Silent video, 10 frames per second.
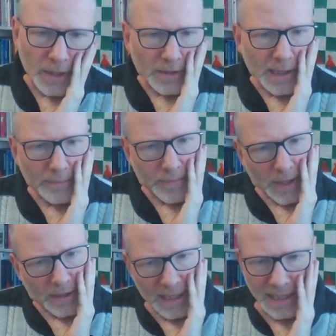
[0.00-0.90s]
Now,
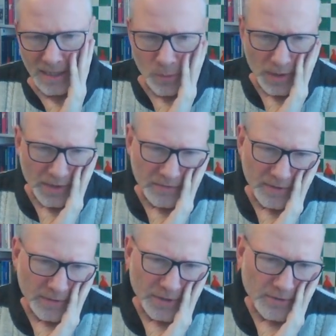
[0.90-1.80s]
knight d1 is
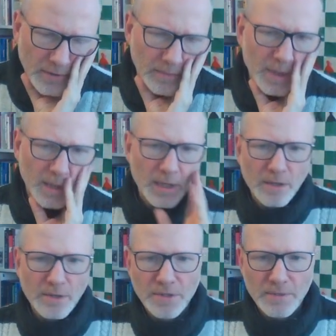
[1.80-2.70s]
very strong,
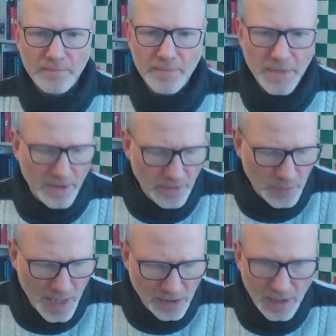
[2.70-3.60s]
because there is
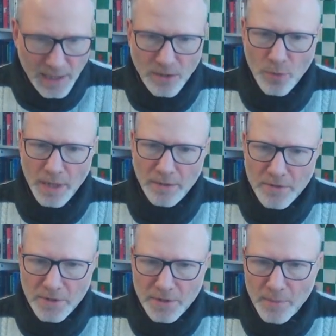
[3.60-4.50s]
basically no way to
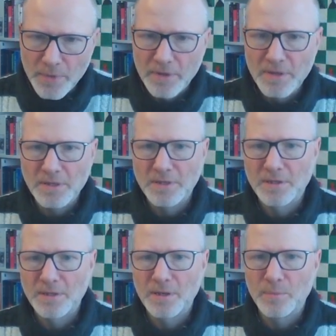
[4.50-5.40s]
stop
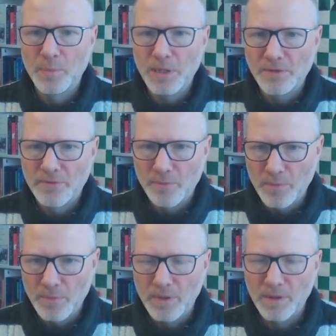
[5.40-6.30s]
this piece from
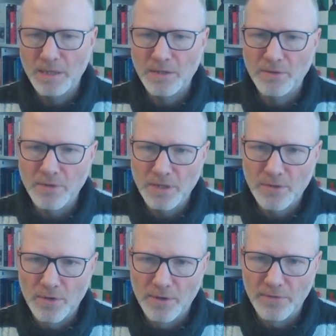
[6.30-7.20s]
getting to this
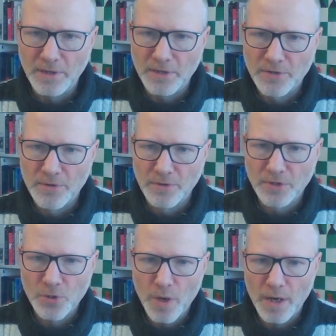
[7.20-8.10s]
awfully strong
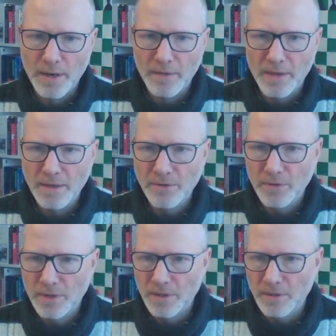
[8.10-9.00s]
square, and then you
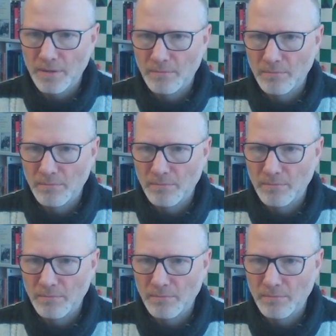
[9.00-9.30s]
can